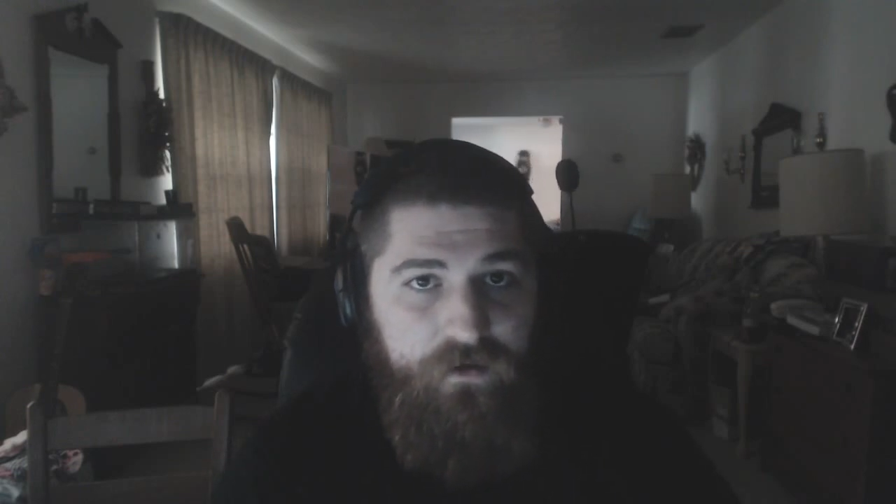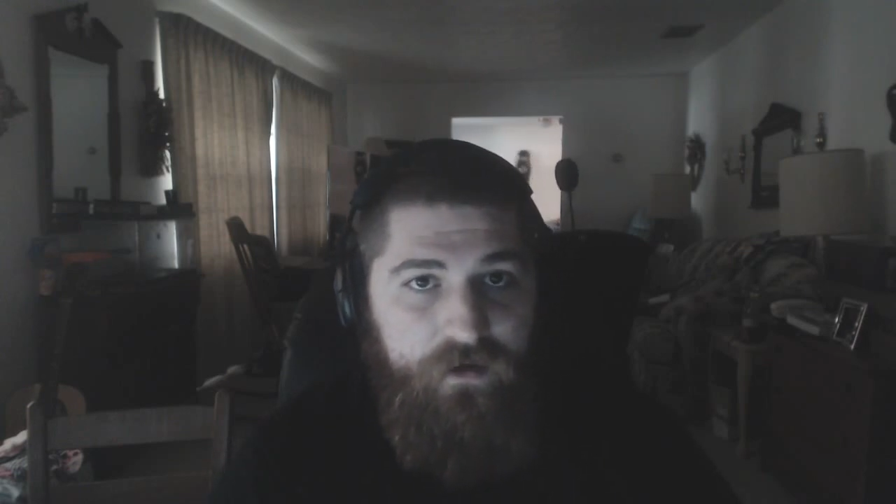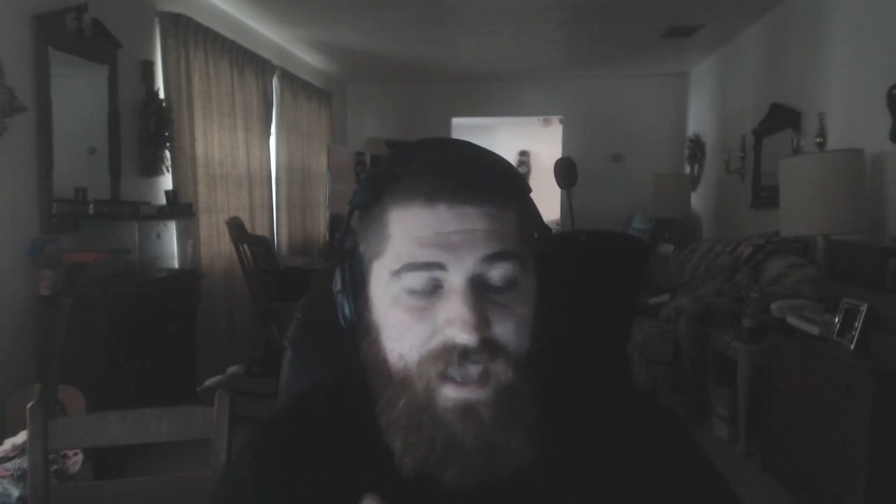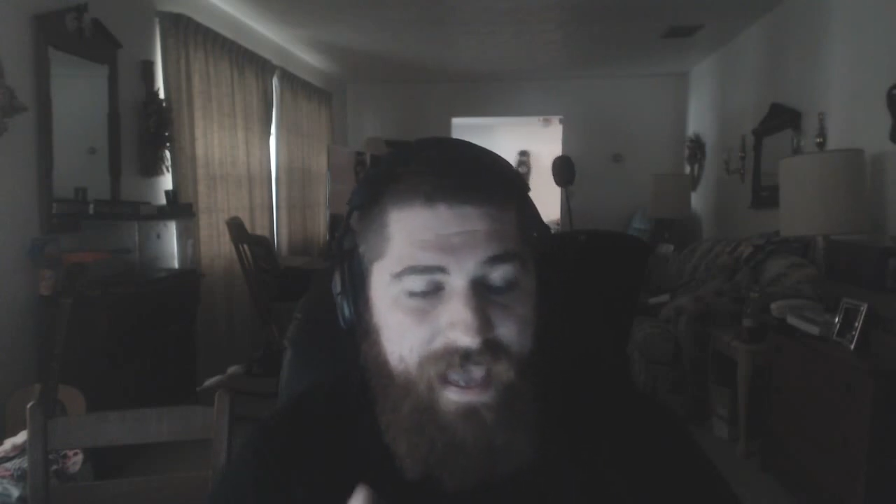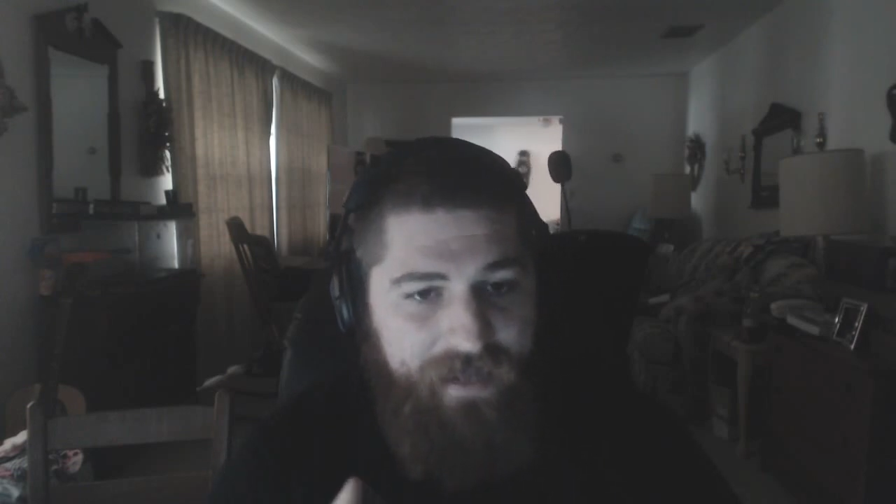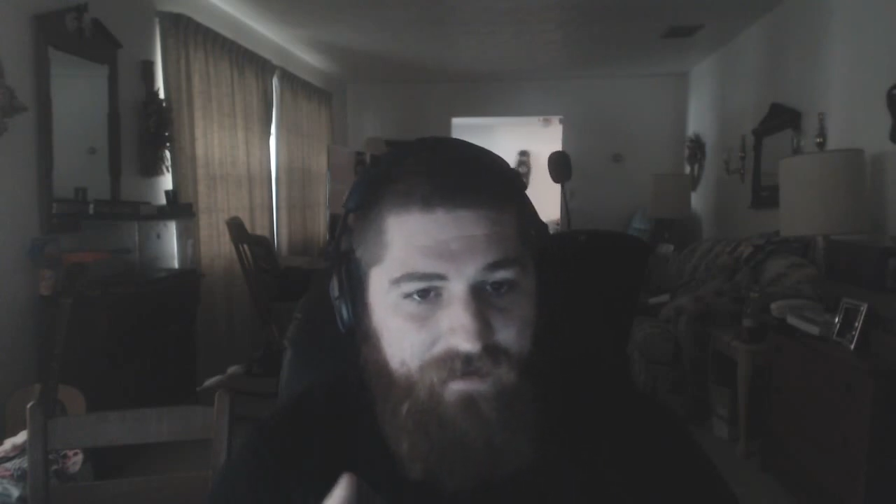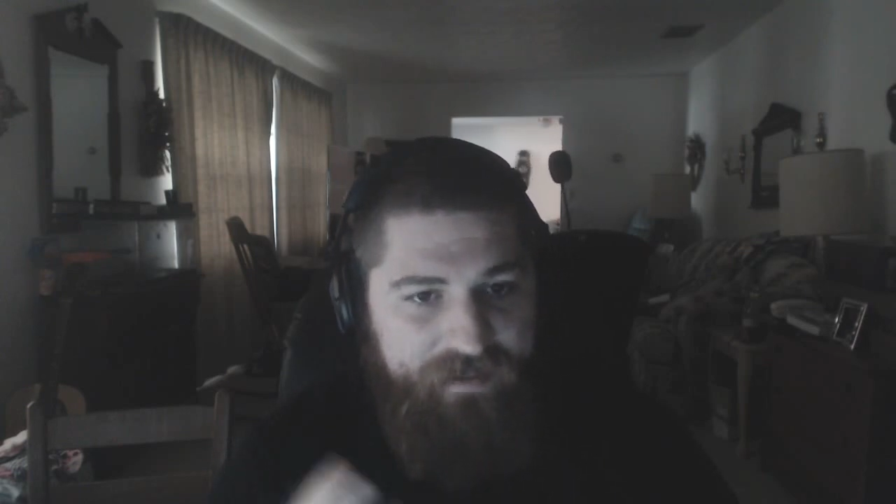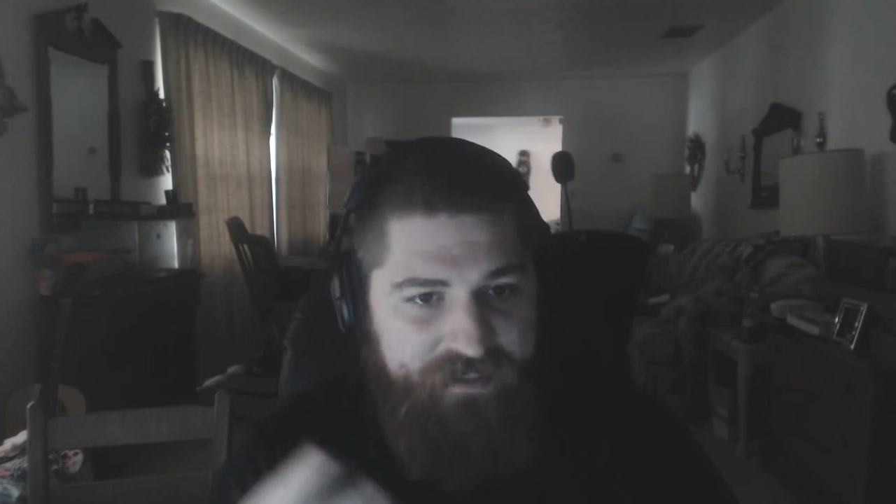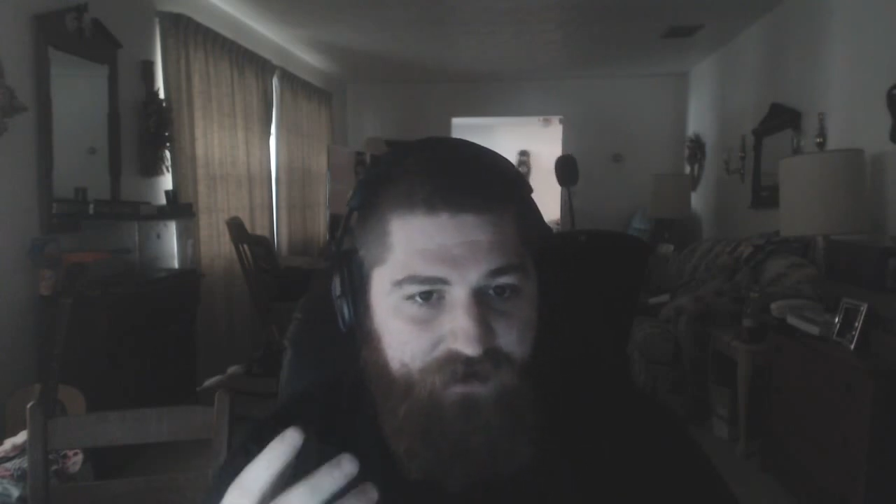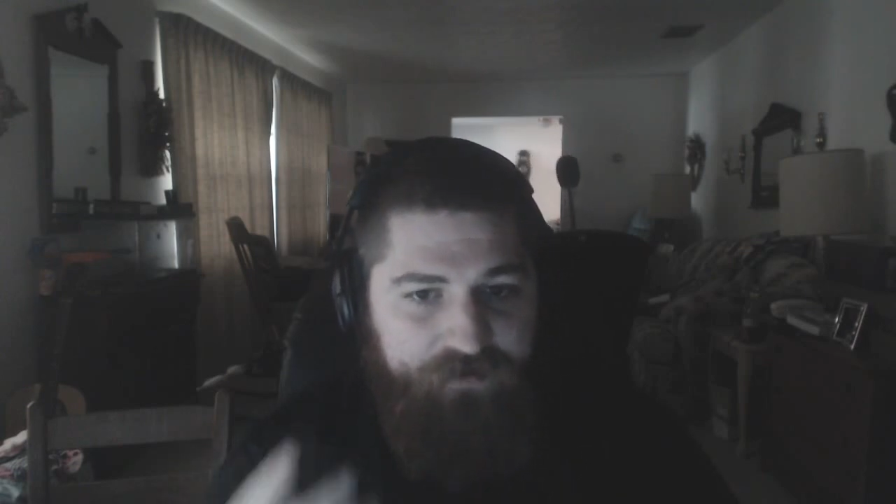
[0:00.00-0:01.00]
And
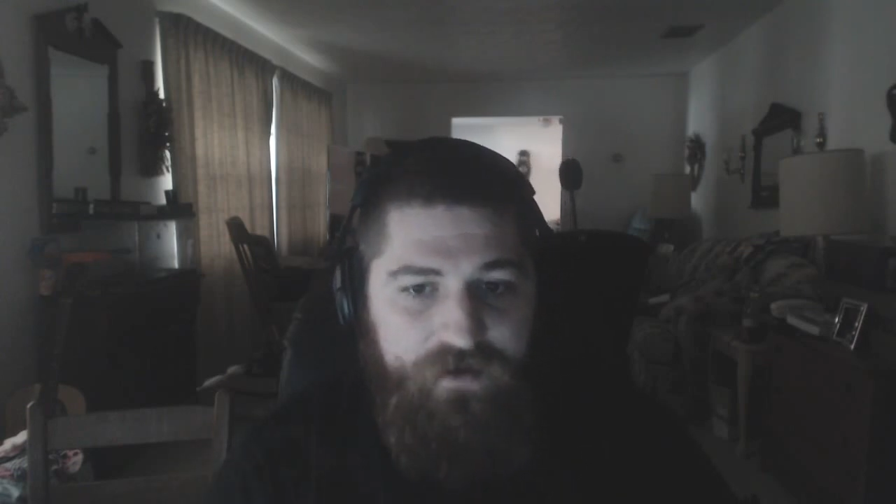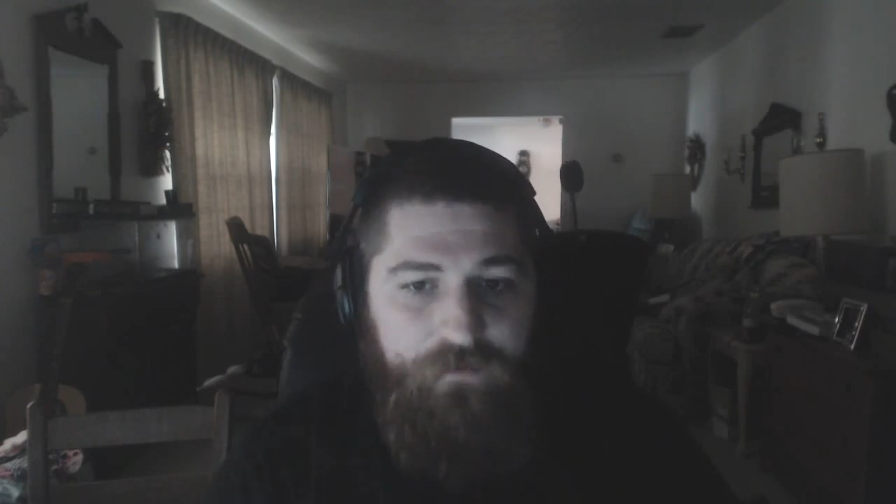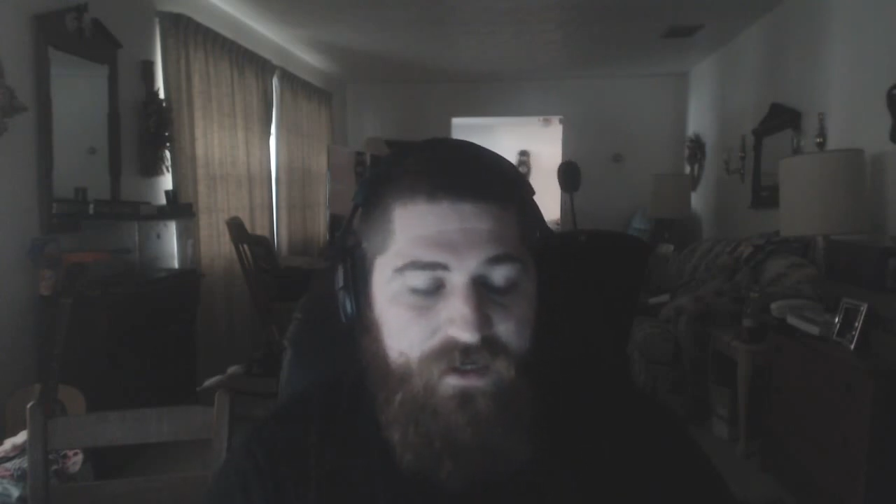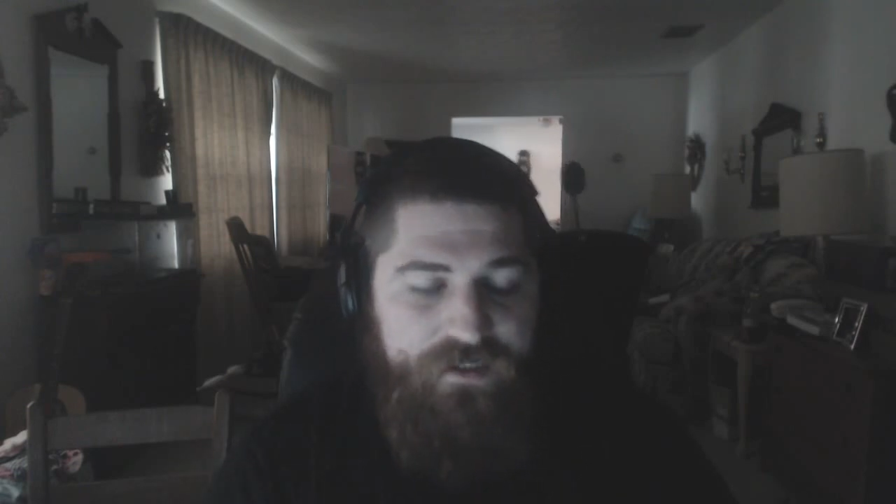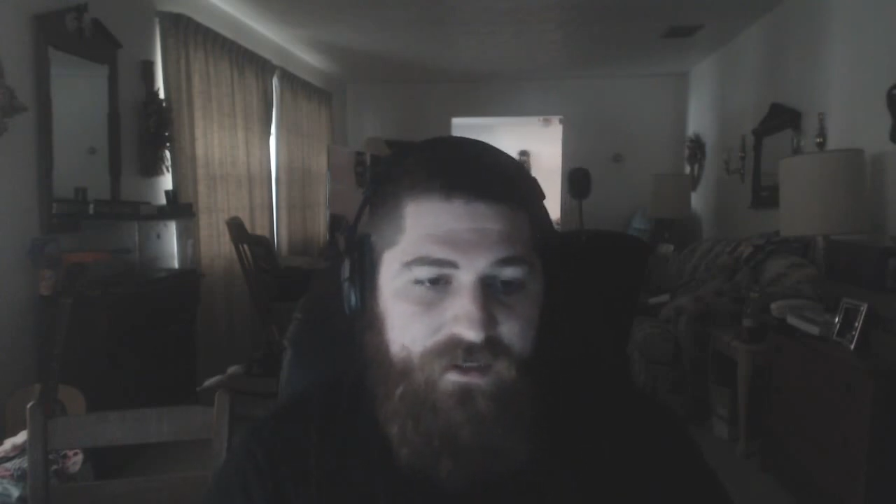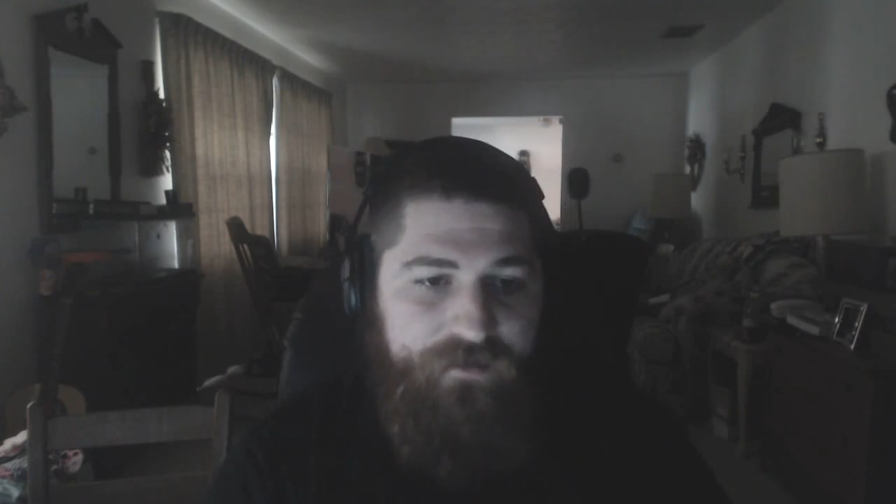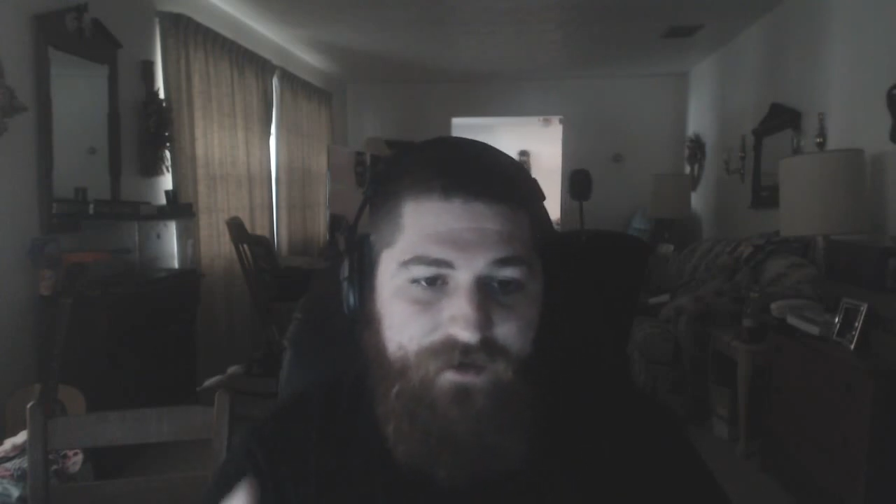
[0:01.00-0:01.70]
that's another thing I want to talk about,